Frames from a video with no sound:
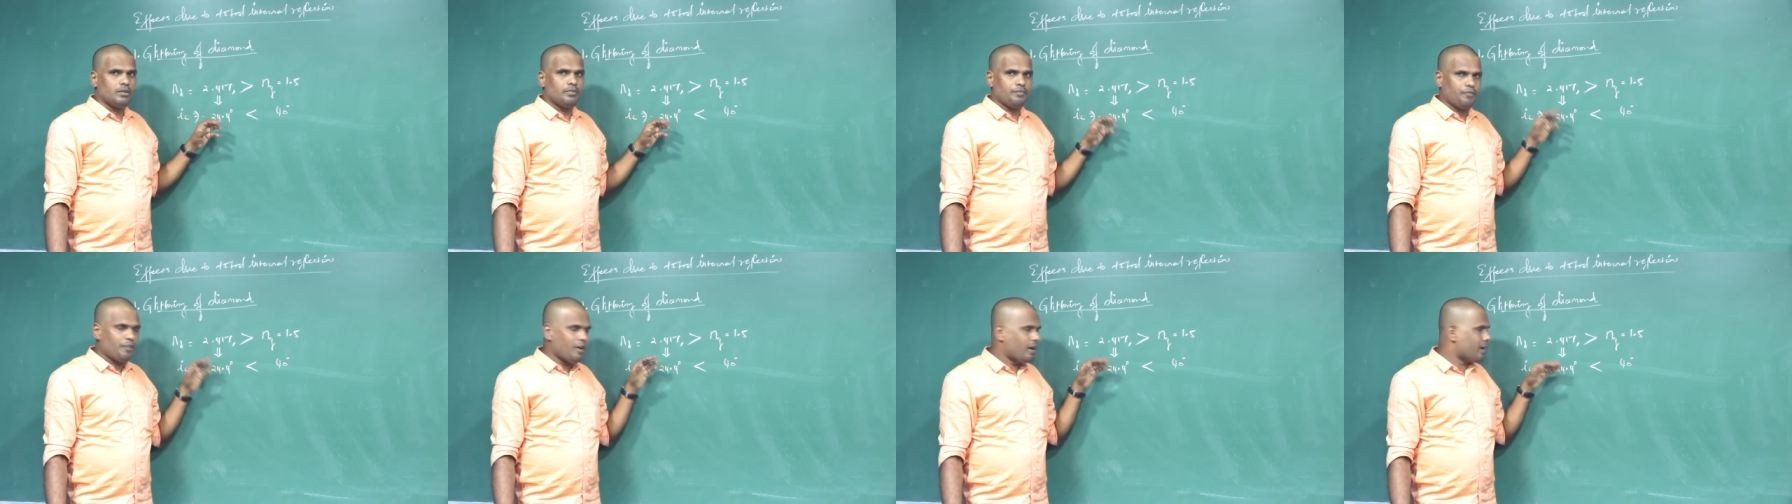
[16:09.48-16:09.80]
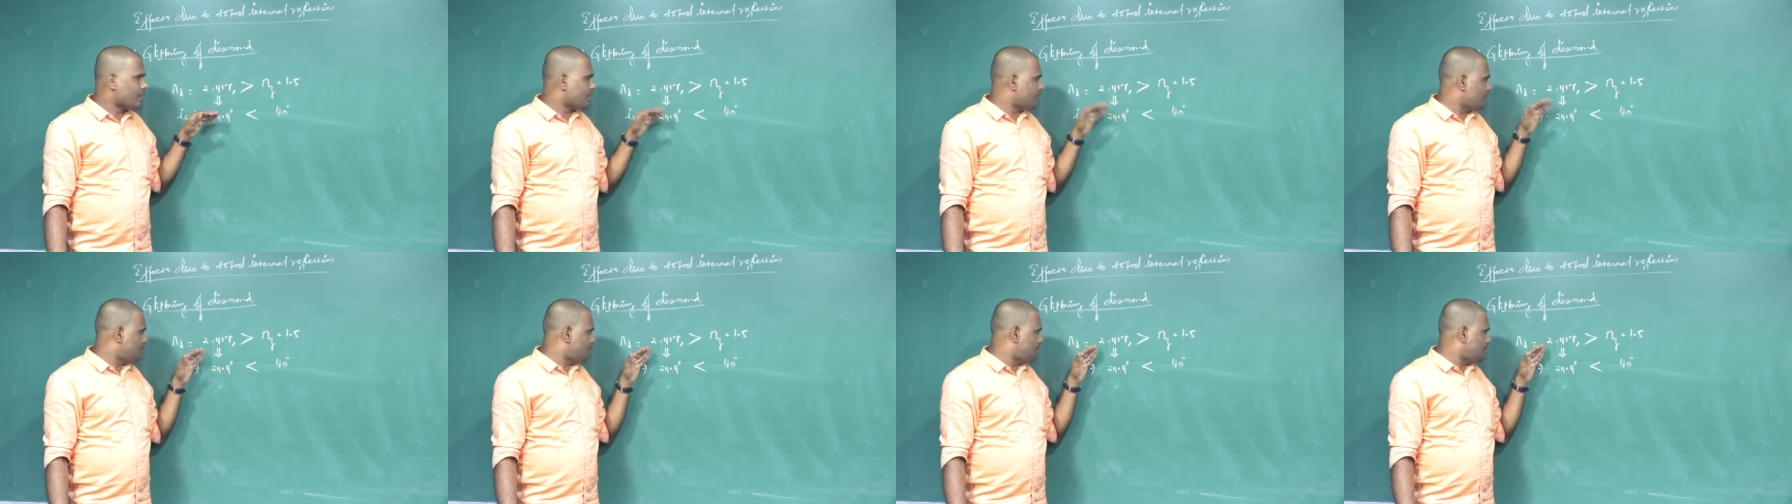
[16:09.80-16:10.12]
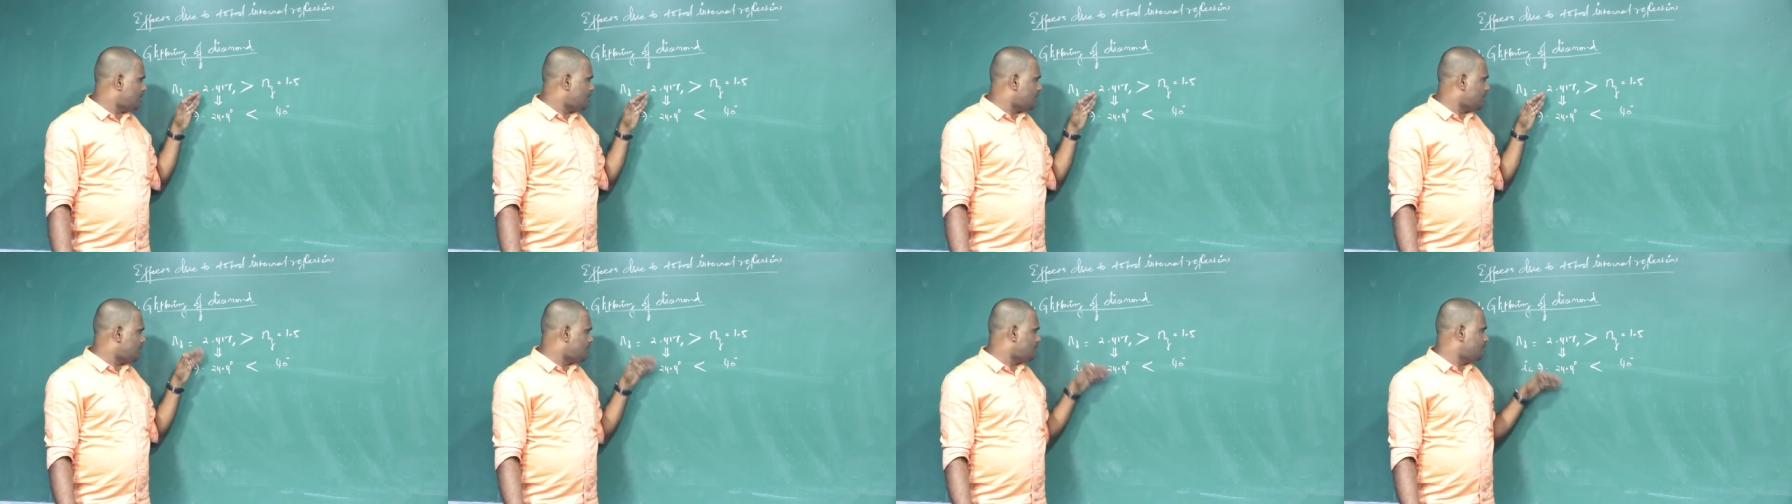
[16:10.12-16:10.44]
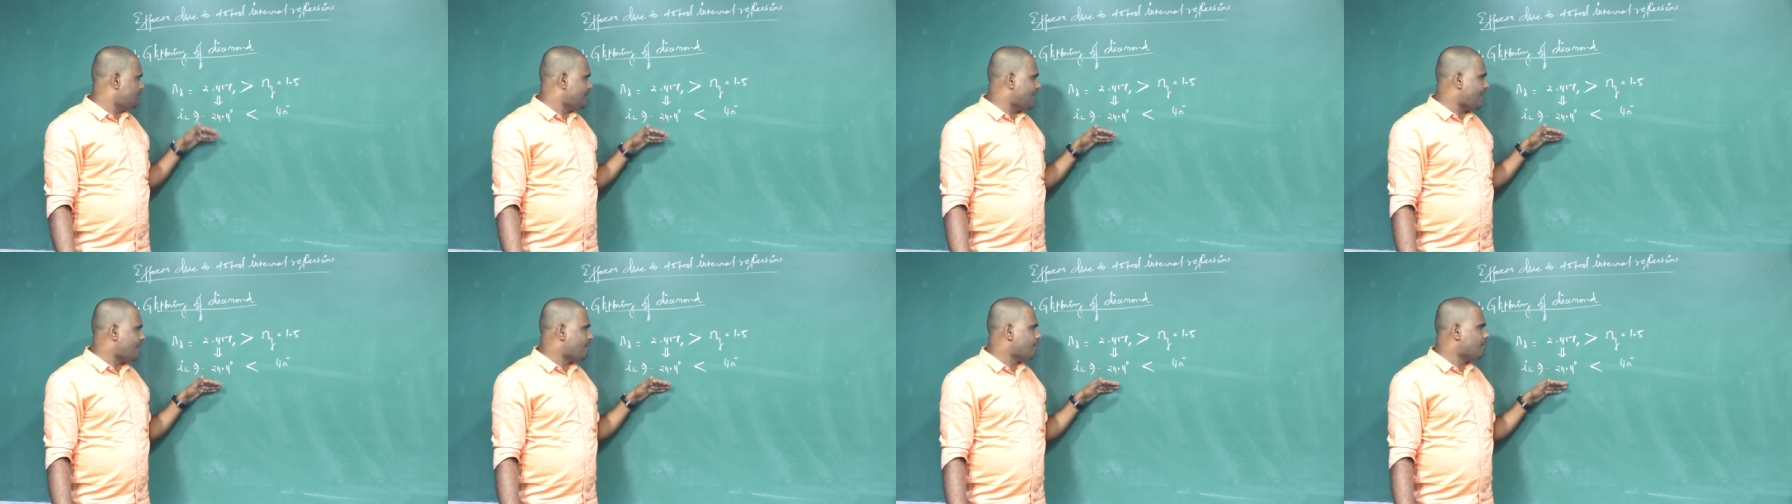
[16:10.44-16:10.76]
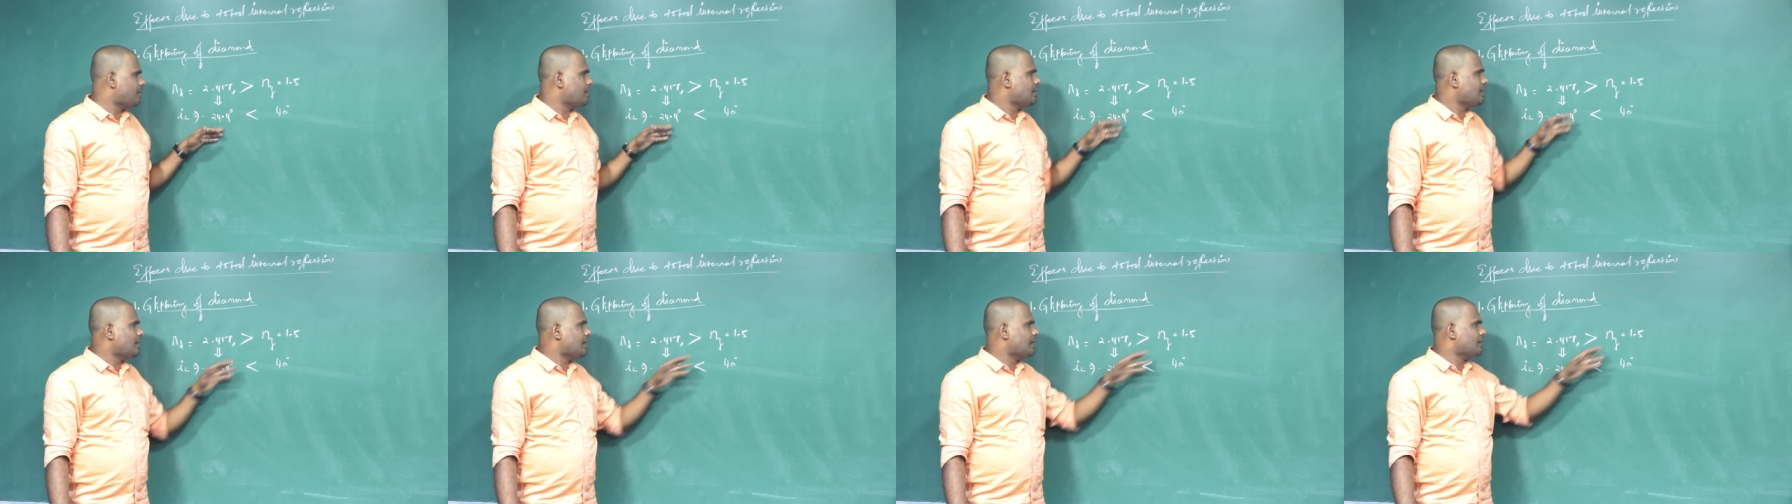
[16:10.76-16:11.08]
for a
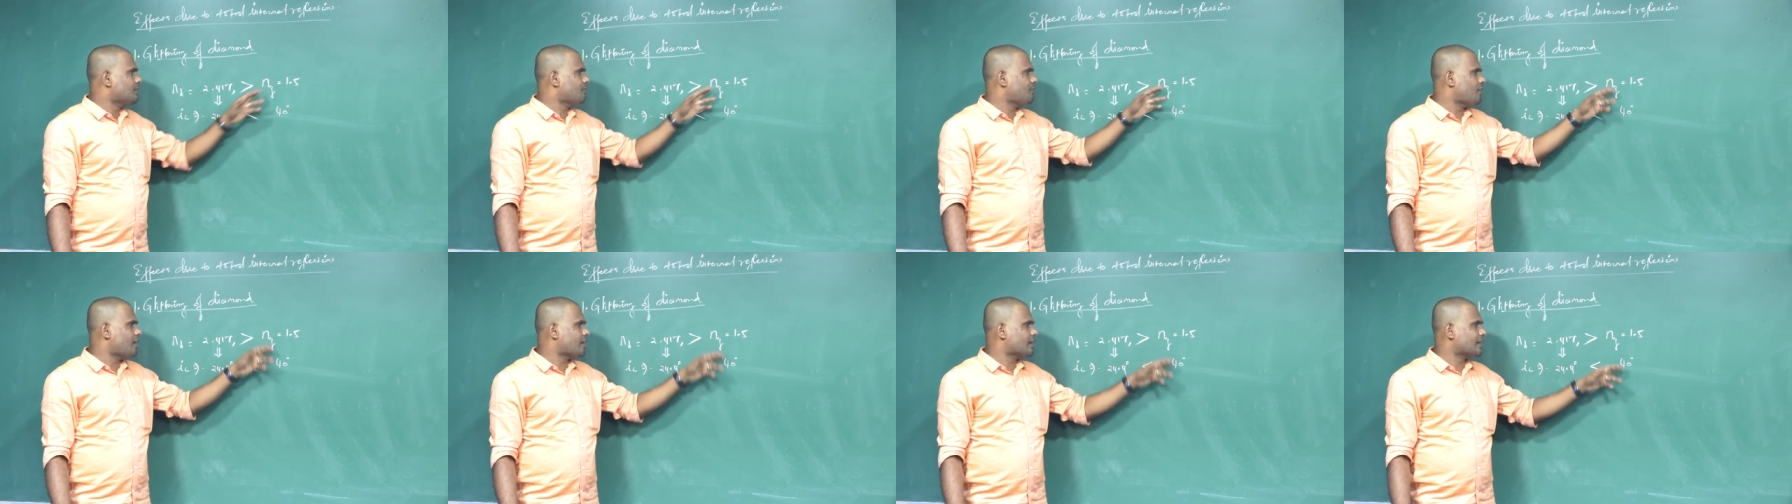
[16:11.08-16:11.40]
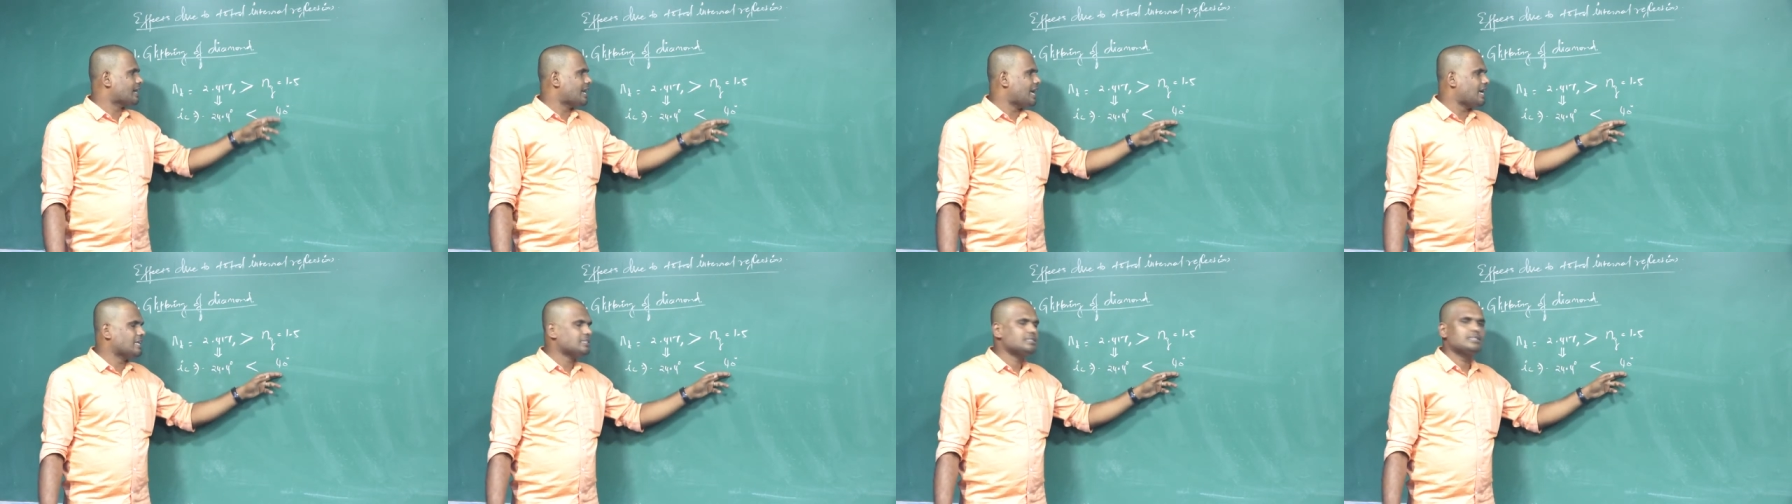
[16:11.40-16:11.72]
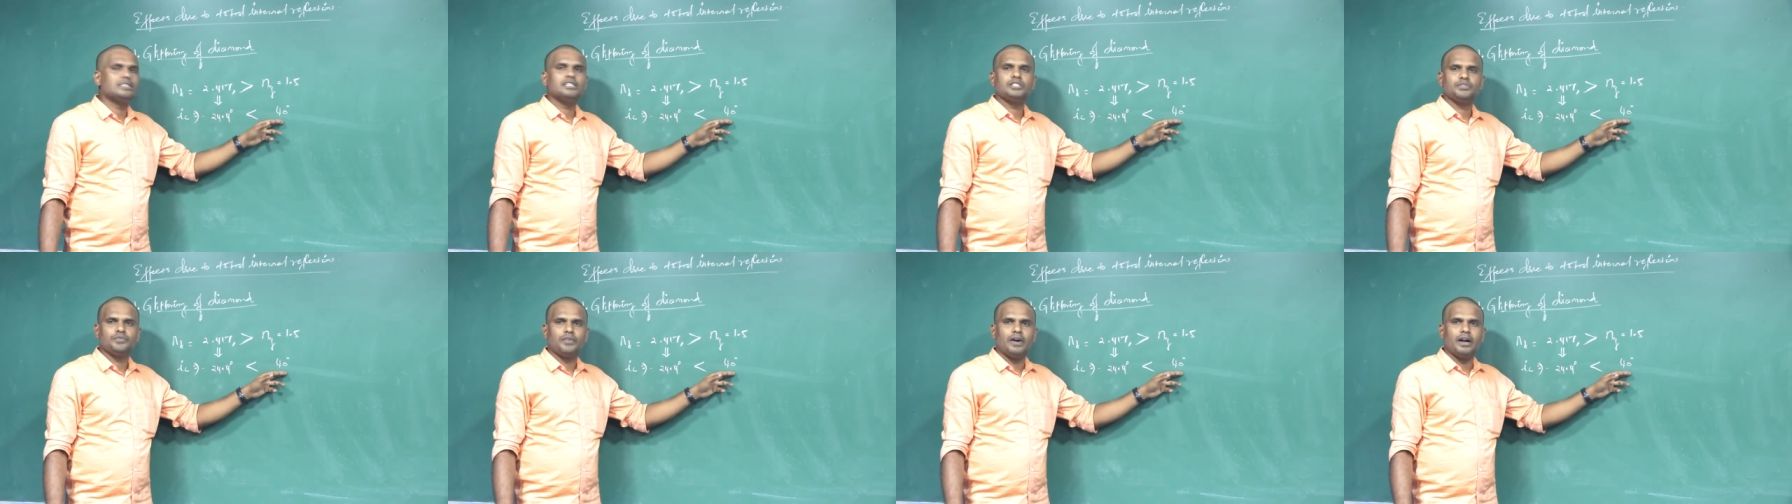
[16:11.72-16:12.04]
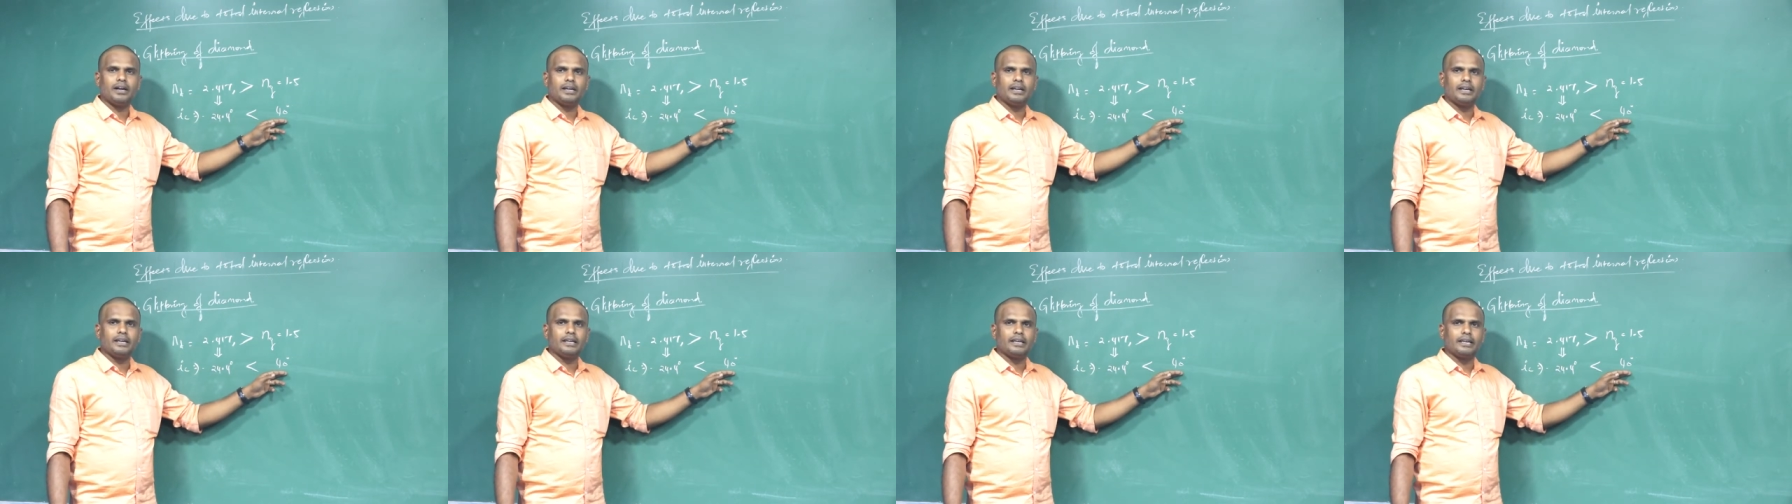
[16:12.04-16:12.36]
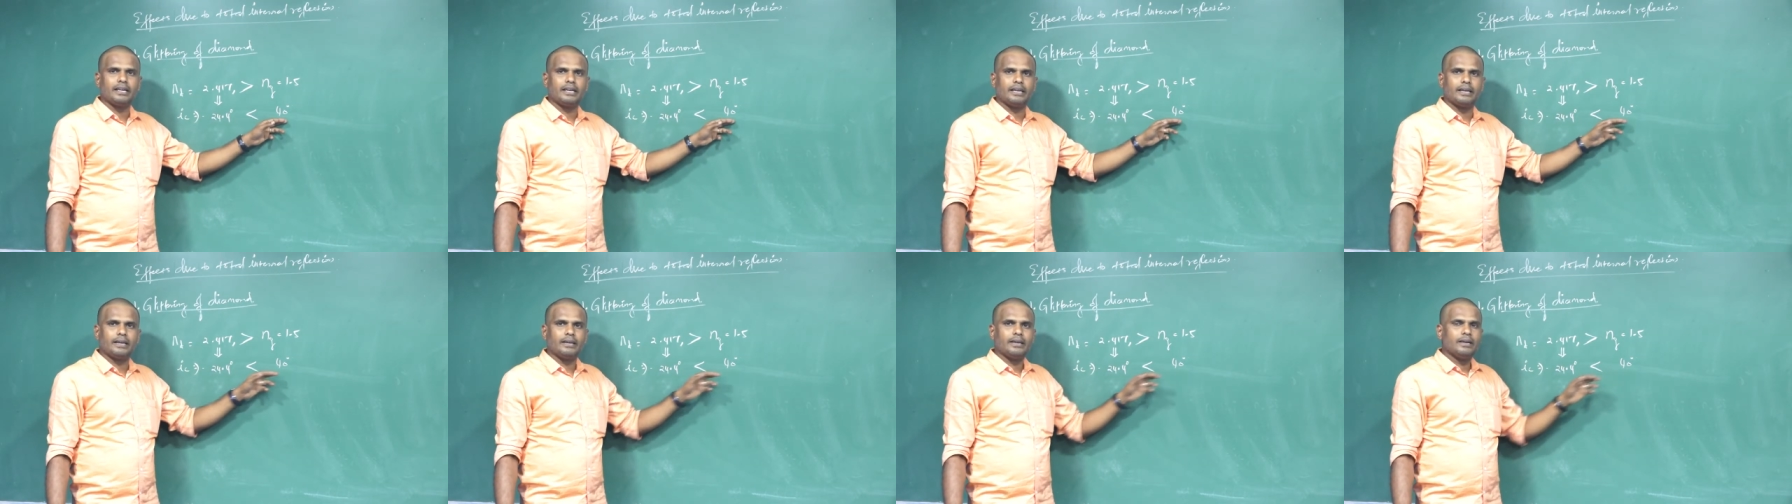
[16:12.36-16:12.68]
diamond, and for glass it is 40
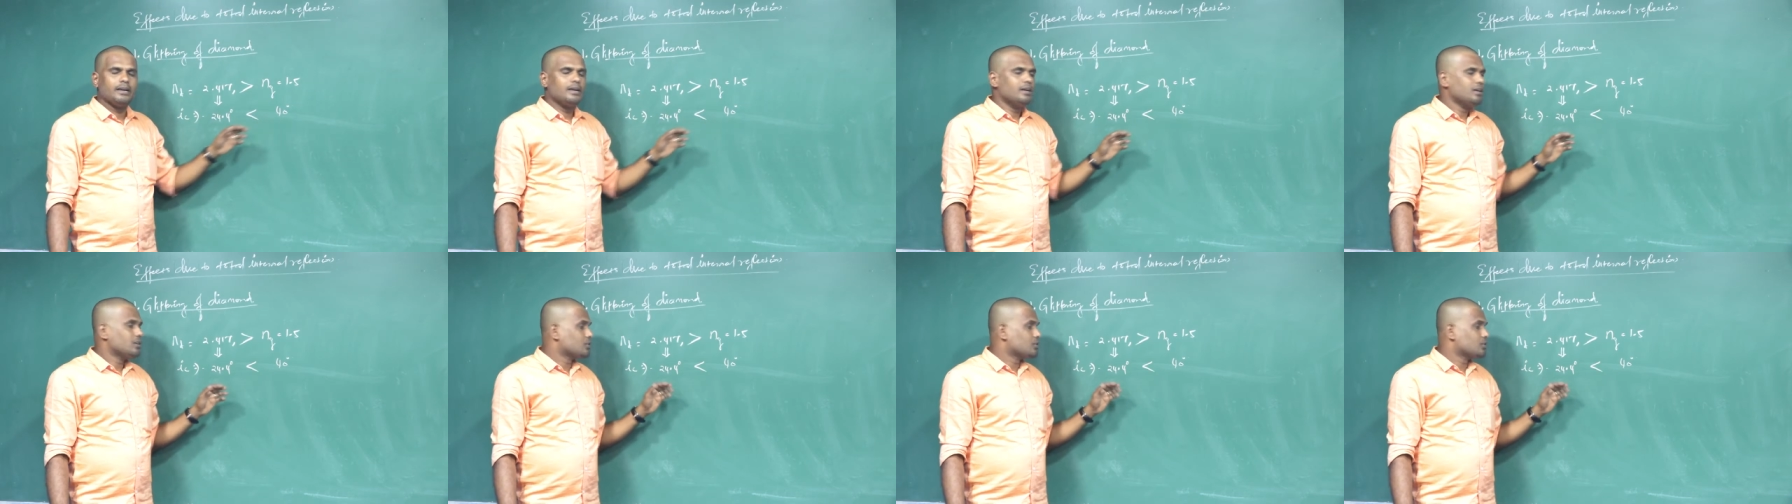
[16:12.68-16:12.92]
degree.